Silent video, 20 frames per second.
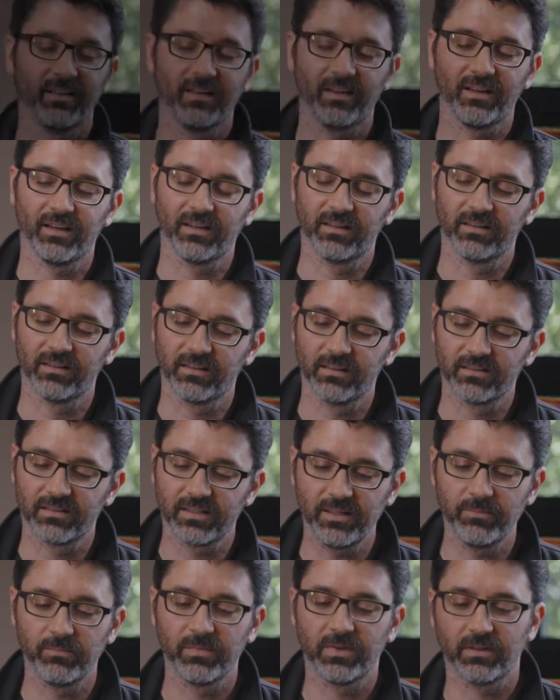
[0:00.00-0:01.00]
And the
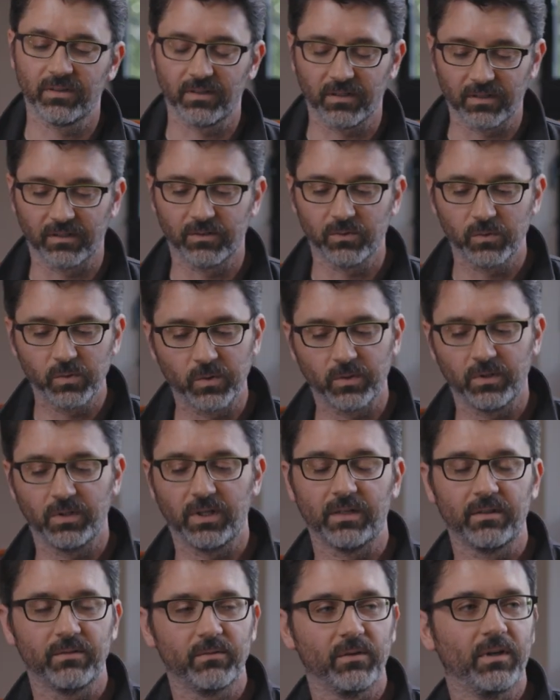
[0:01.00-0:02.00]
team at Google
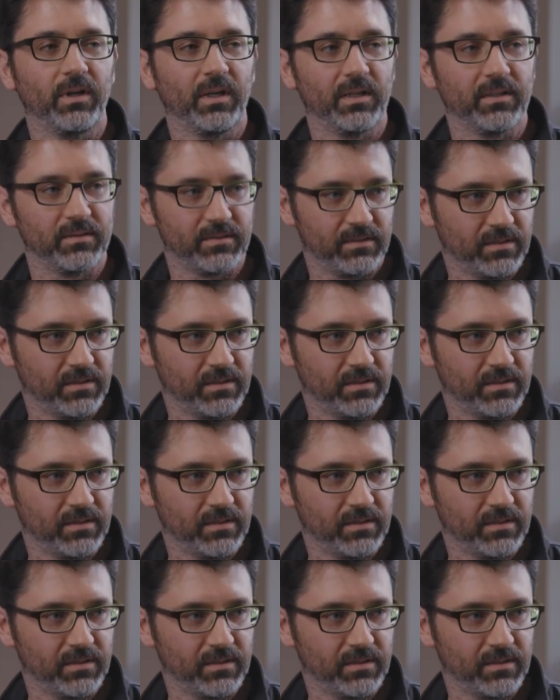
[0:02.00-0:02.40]
that uh,